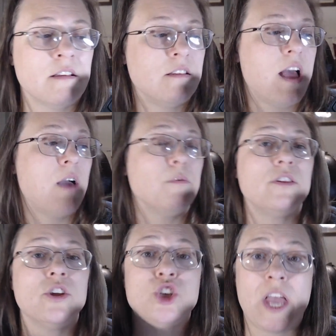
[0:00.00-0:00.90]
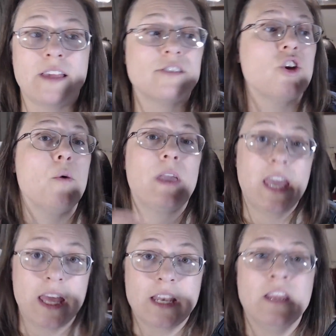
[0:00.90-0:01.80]
I would suggest going
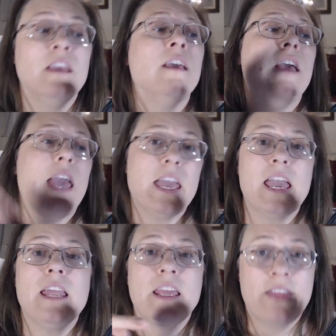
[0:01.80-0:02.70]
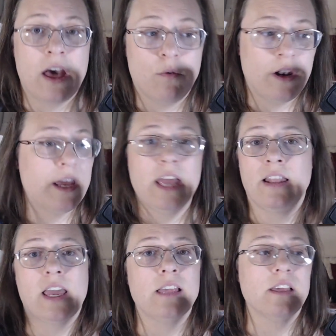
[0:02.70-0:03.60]
in and getting that one. Again,
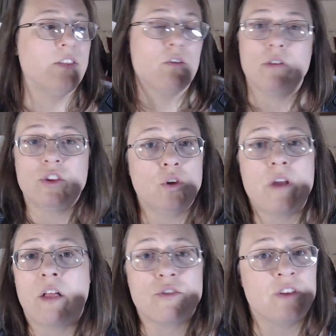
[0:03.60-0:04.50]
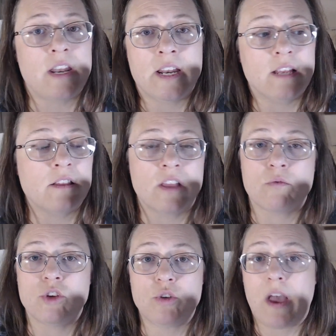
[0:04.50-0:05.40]
like I said, they're only $2.99.
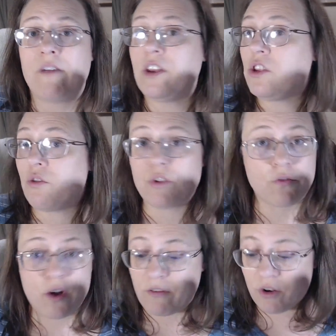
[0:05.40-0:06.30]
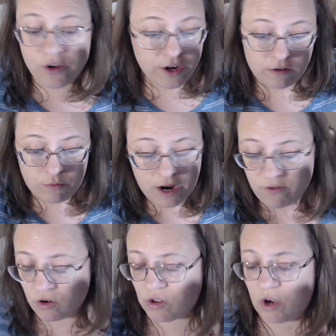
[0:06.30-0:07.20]
Once you have it, it's yours forever and
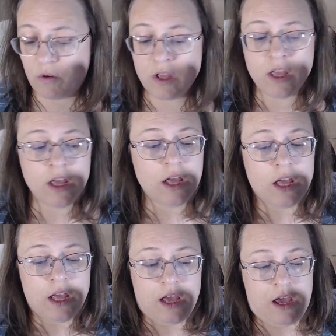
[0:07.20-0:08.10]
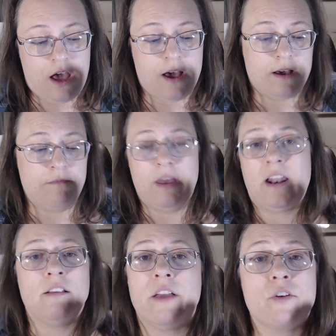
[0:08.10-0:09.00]
whatever. So, and
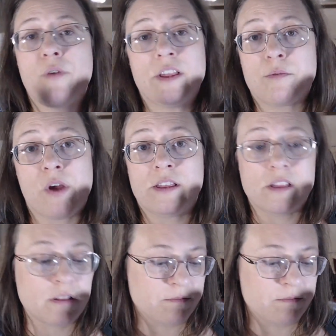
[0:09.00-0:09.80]
I'll never raise the prices.